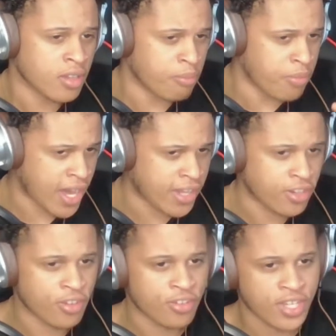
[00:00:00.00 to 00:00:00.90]
by
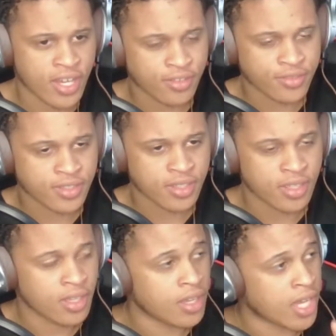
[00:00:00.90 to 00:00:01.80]
nerd out
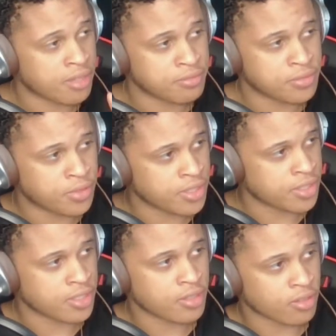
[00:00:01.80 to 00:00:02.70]
I have no
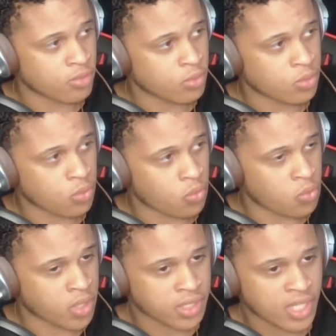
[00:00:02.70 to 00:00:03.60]
idea
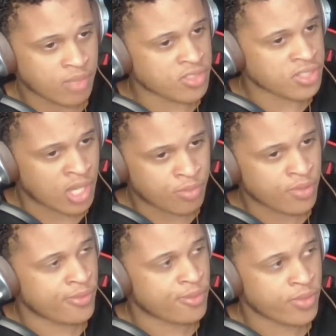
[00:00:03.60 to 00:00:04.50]
what game this coming
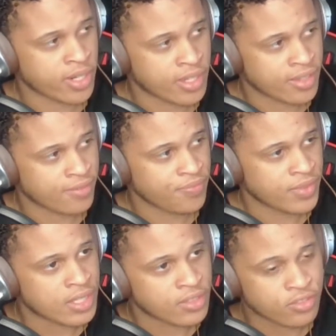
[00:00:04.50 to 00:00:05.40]
from right now
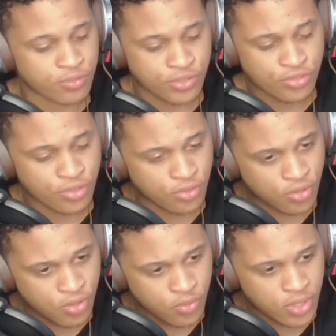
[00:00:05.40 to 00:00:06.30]
so we just gonna
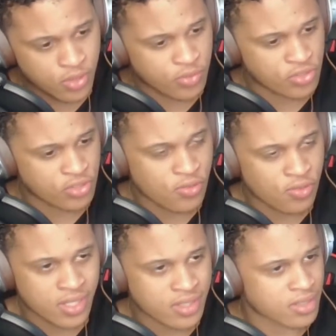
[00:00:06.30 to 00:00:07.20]
go in we just gonna
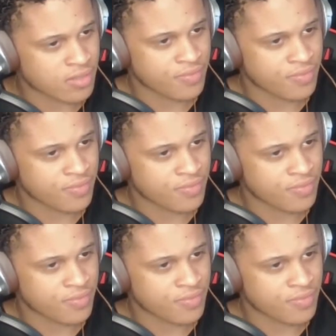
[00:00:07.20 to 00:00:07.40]
listen